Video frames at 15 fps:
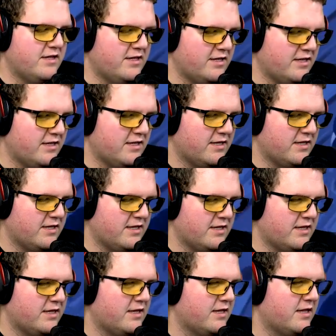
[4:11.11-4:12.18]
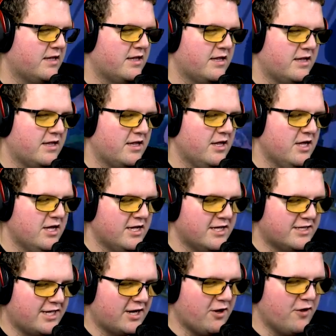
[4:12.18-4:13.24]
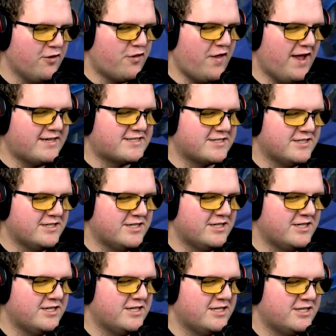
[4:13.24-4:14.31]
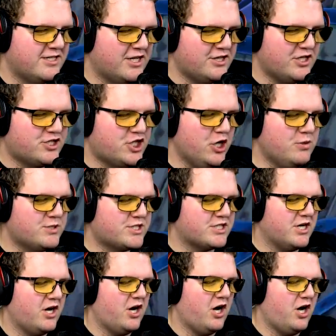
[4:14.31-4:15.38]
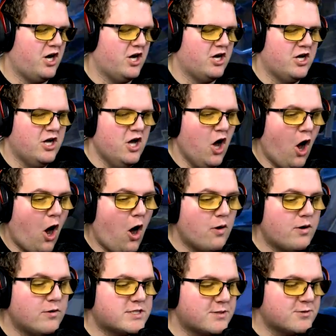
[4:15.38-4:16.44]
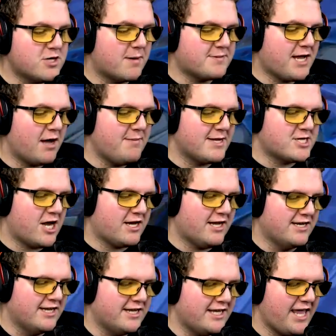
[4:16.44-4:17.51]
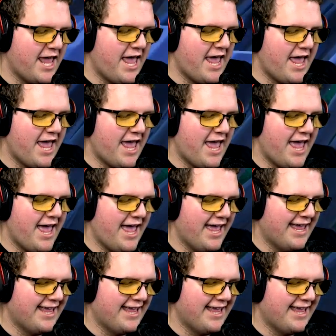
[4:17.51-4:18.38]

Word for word: Okay, spammy, spammy. Get all the things. Get the juice. Oh, oh, oh no, someone wait, dropped a combat shotgun. Yeah.